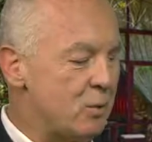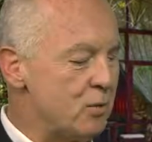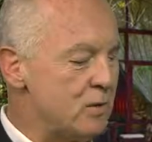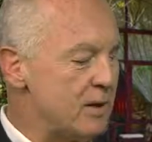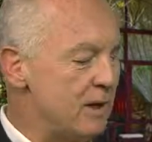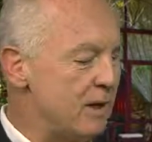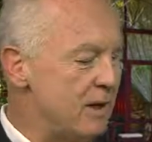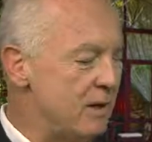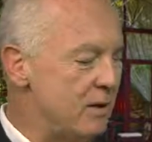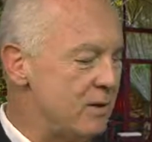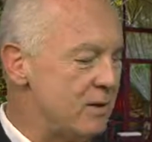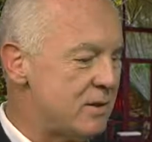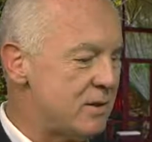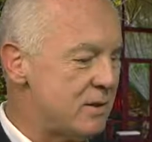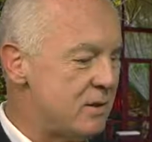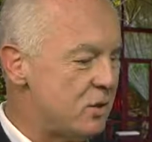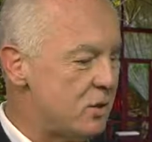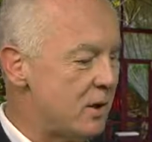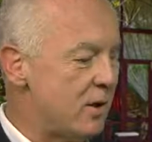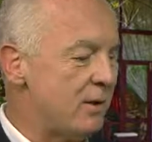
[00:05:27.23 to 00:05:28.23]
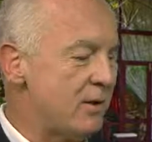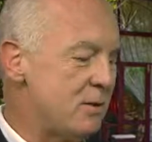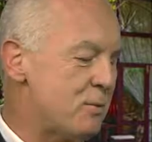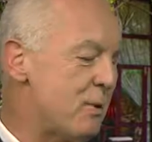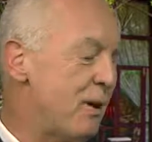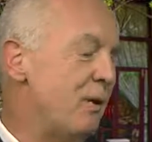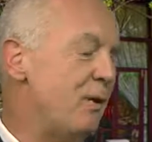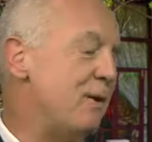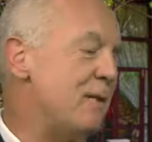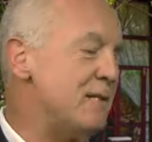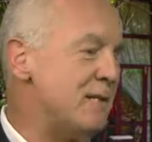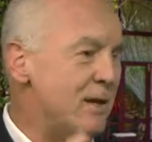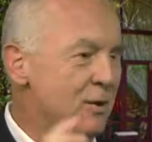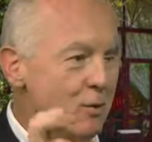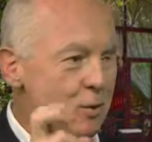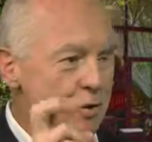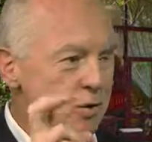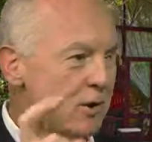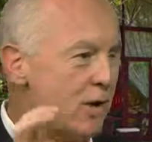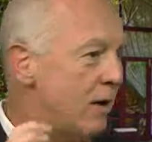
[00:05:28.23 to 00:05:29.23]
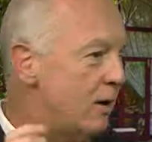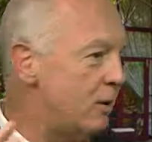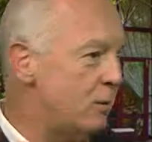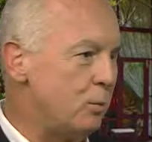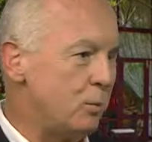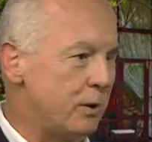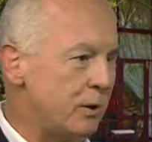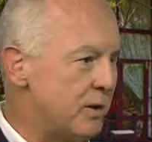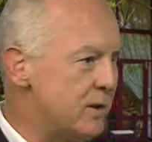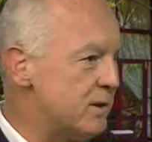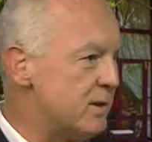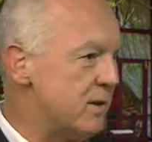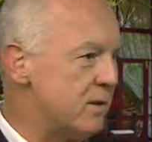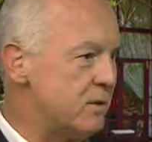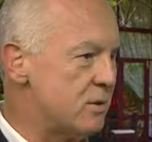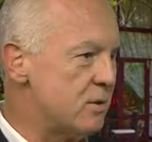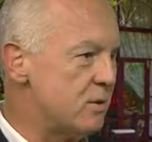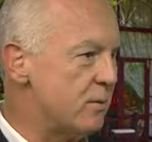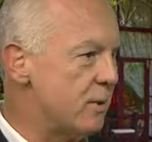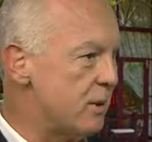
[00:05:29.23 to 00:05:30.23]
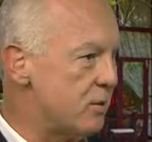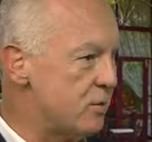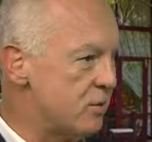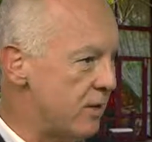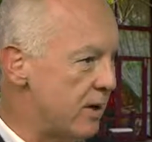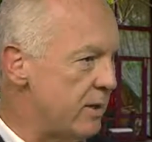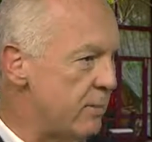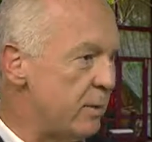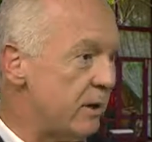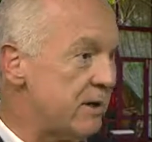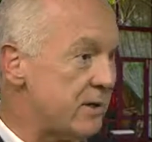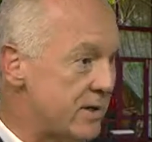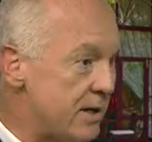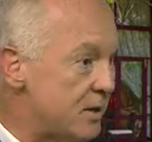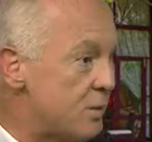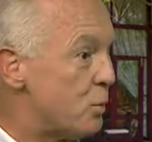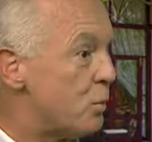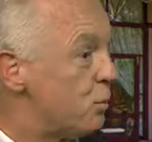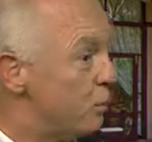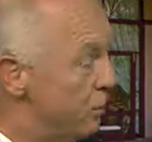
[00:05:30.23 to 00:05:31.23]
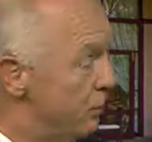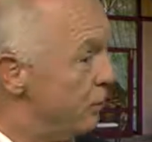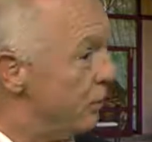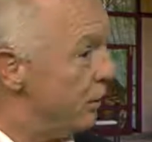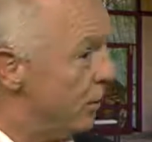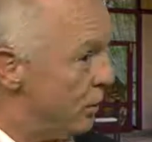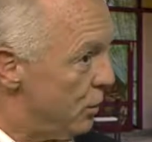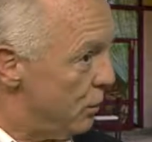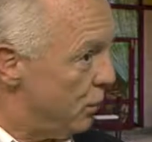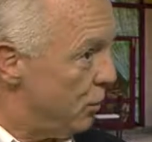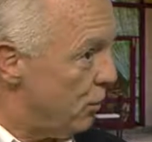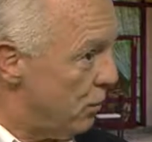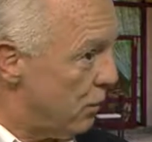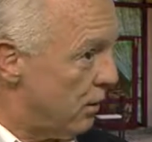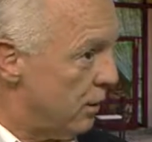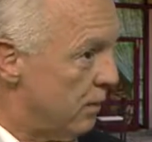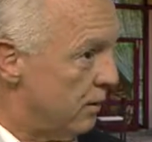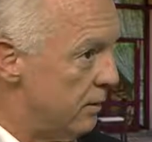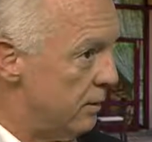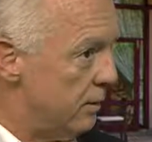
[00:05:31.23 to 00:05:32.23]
So it's like, here's the child. That's why all this inner child work is done so much, right? Because that's who we really are.